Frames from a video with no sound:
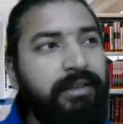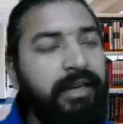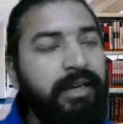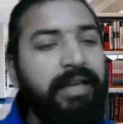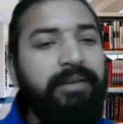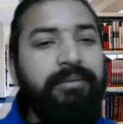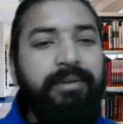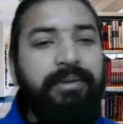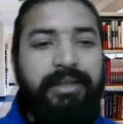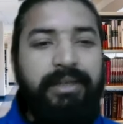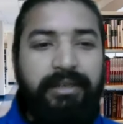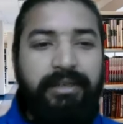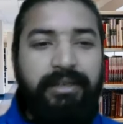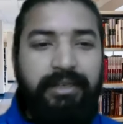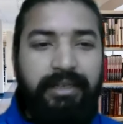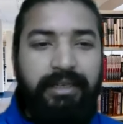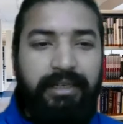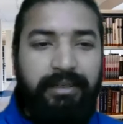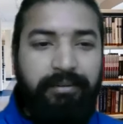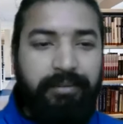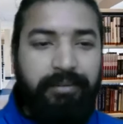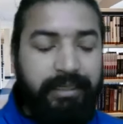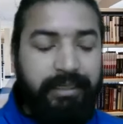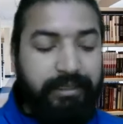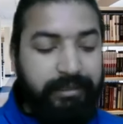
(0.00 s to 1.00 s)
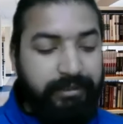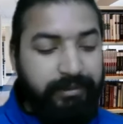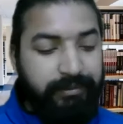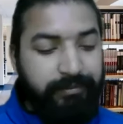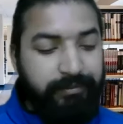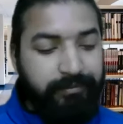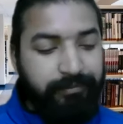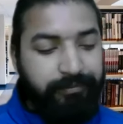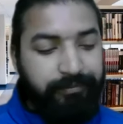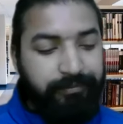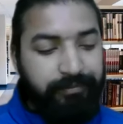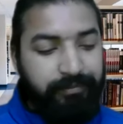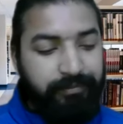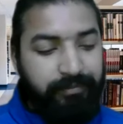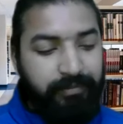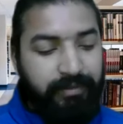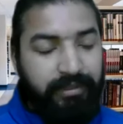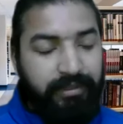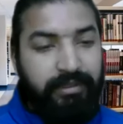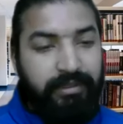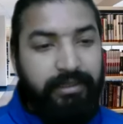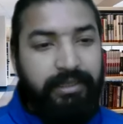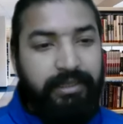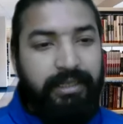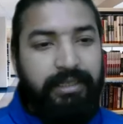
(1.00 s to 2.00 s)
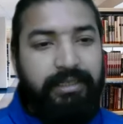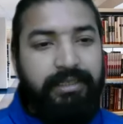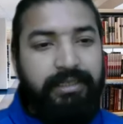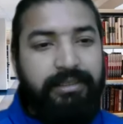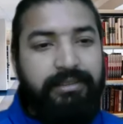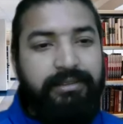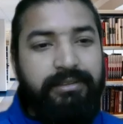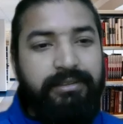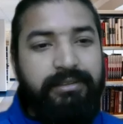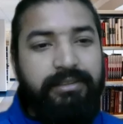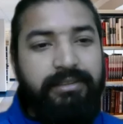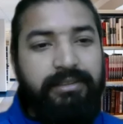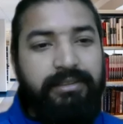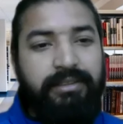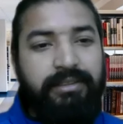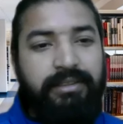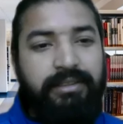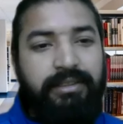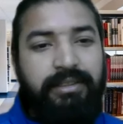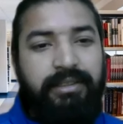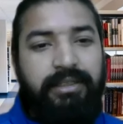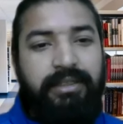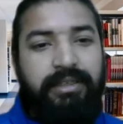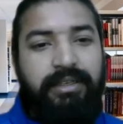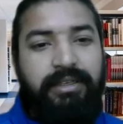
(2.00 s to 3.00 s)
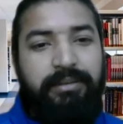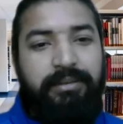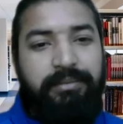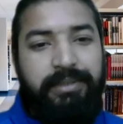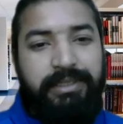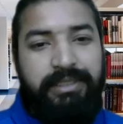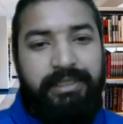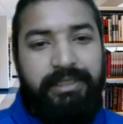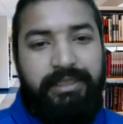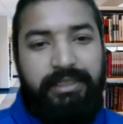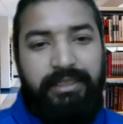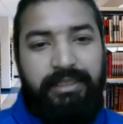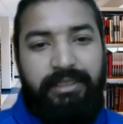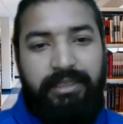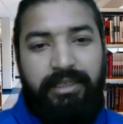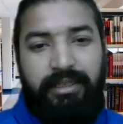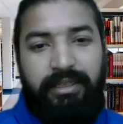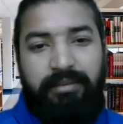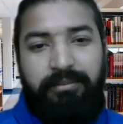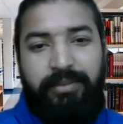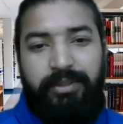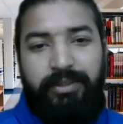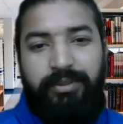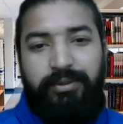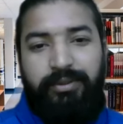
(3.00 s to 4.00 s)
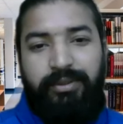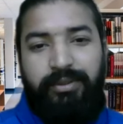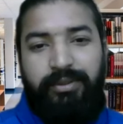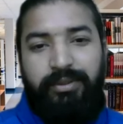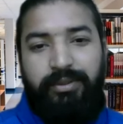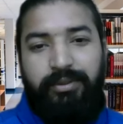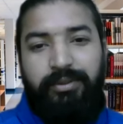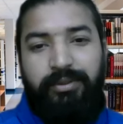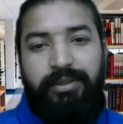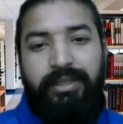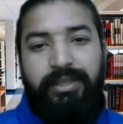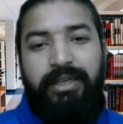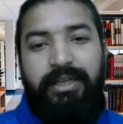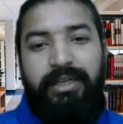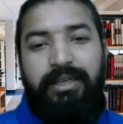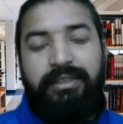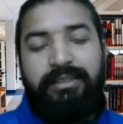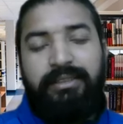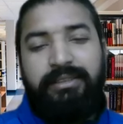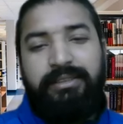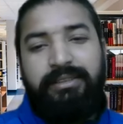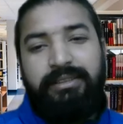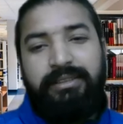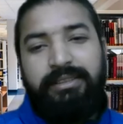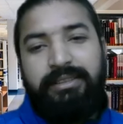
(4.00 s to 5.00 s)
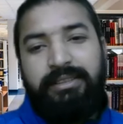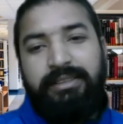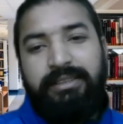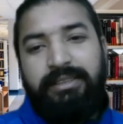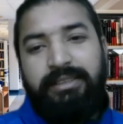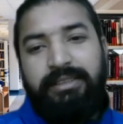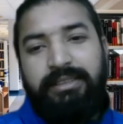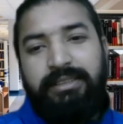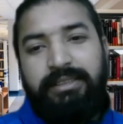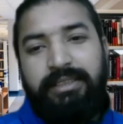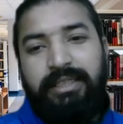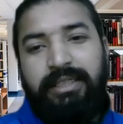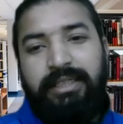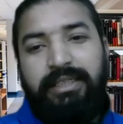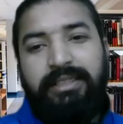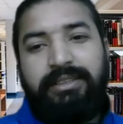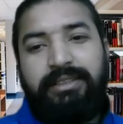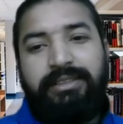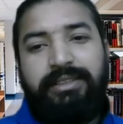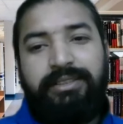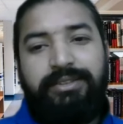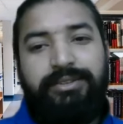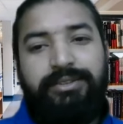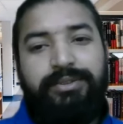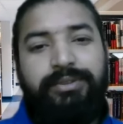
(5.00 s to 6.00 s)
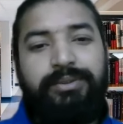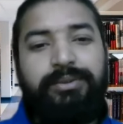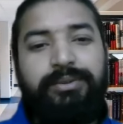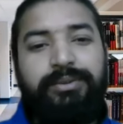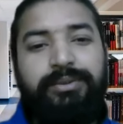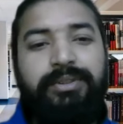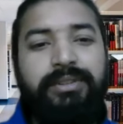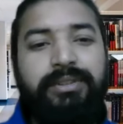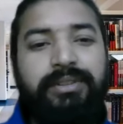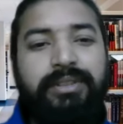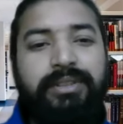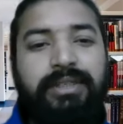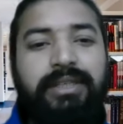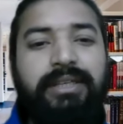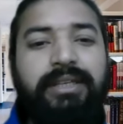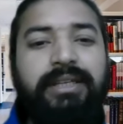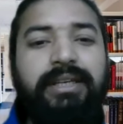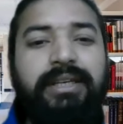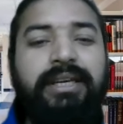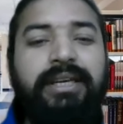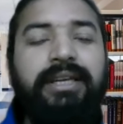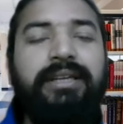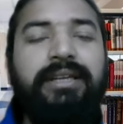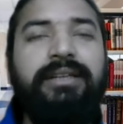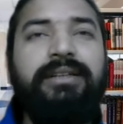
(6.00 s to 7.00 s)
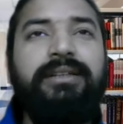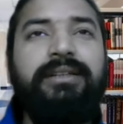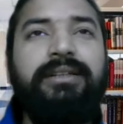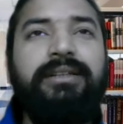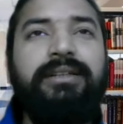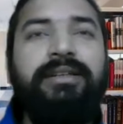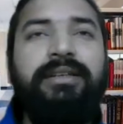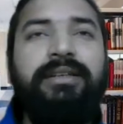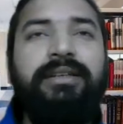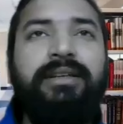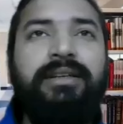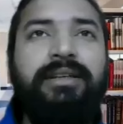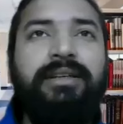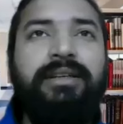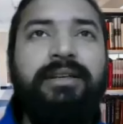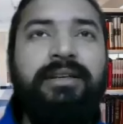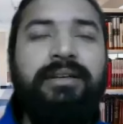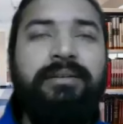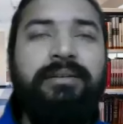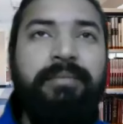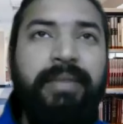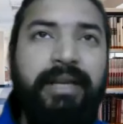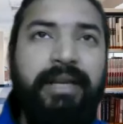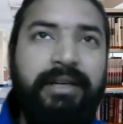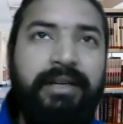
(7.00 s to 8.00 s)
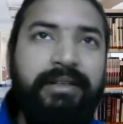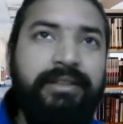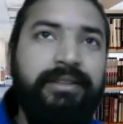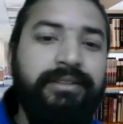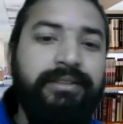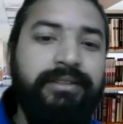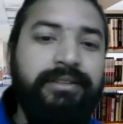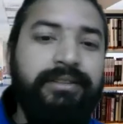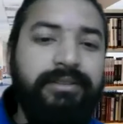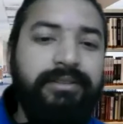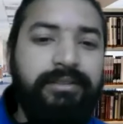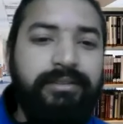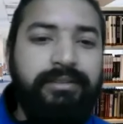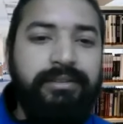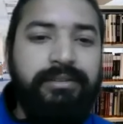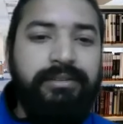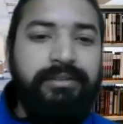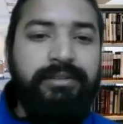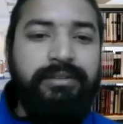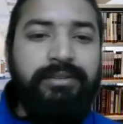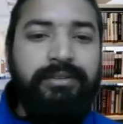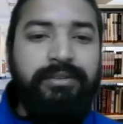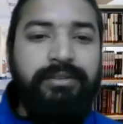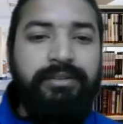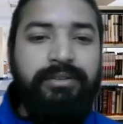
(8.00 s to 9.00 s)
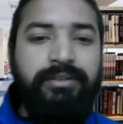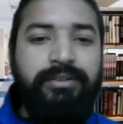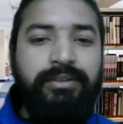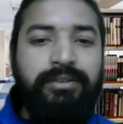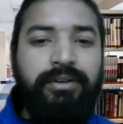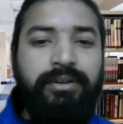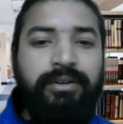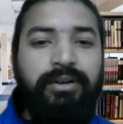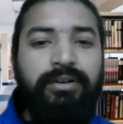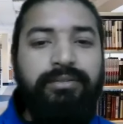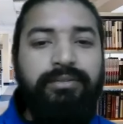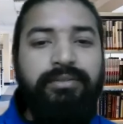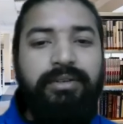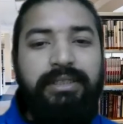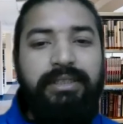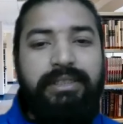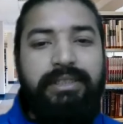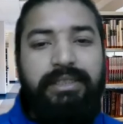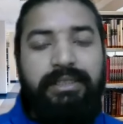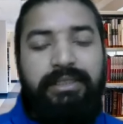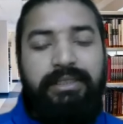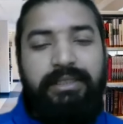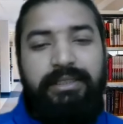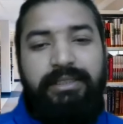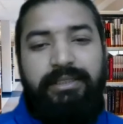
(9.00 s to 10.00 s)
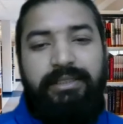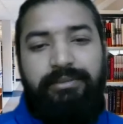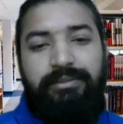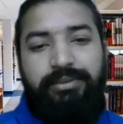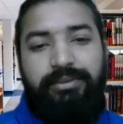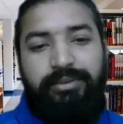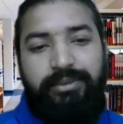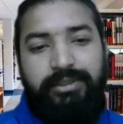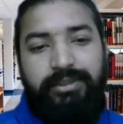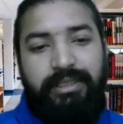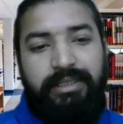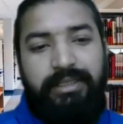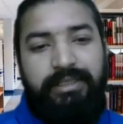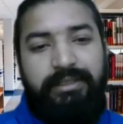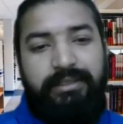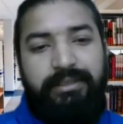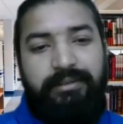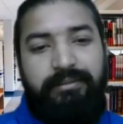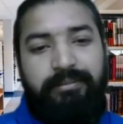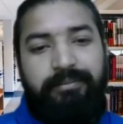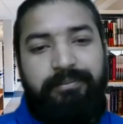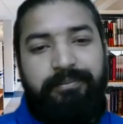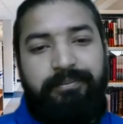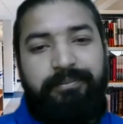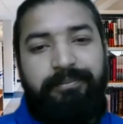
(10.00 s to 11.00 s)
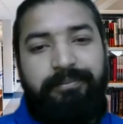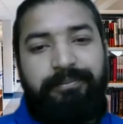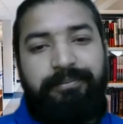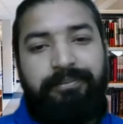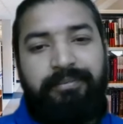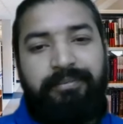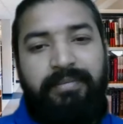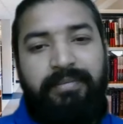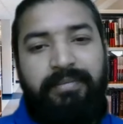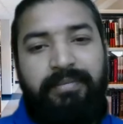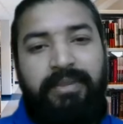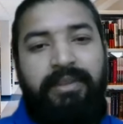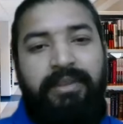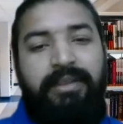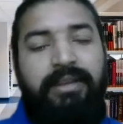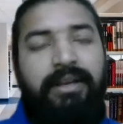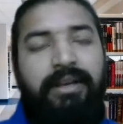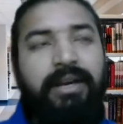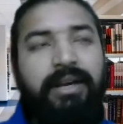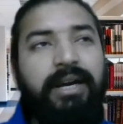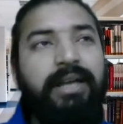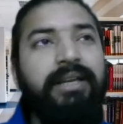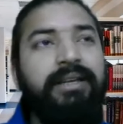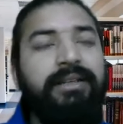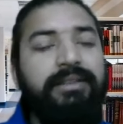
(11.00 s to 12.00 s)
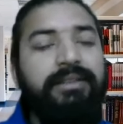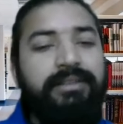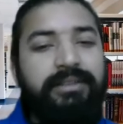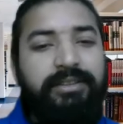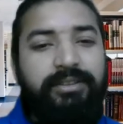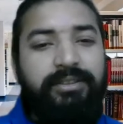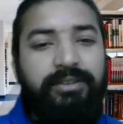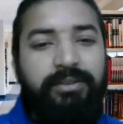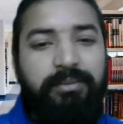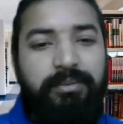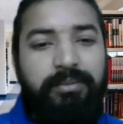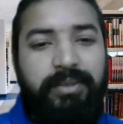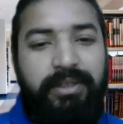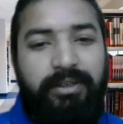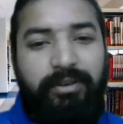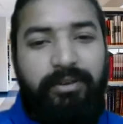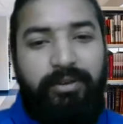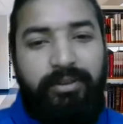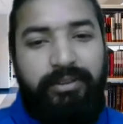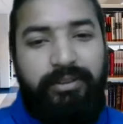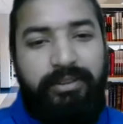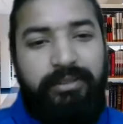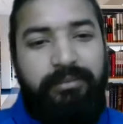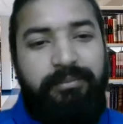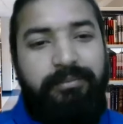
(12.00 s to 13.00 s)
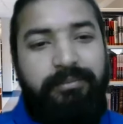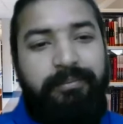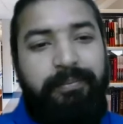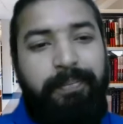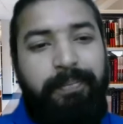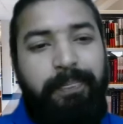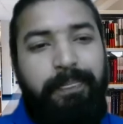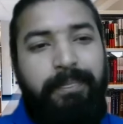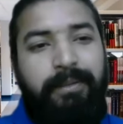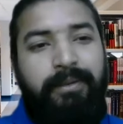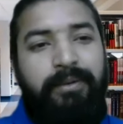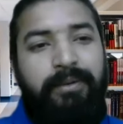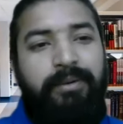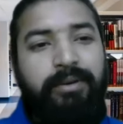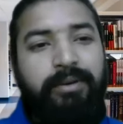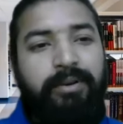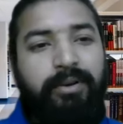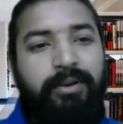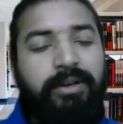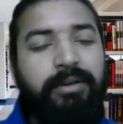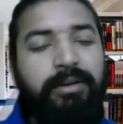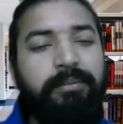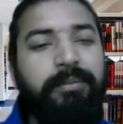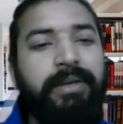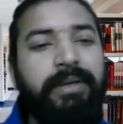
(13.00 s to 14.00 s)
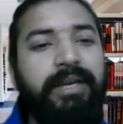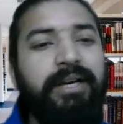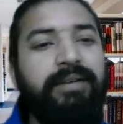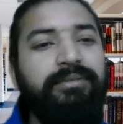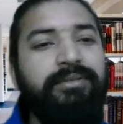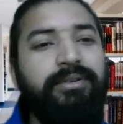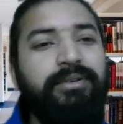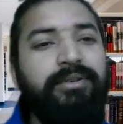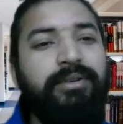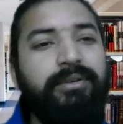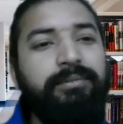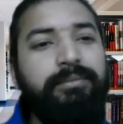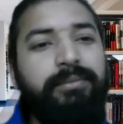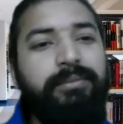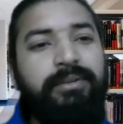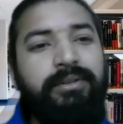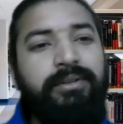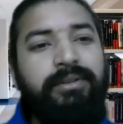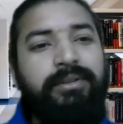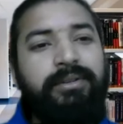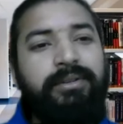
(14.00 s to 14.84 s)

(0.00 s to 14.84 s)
and very relevant. That is revisiting Ram Manohar Lohia, challenges to the theory and practice of alternative socialism. I, Randhir Kumar Gautam, on behalf of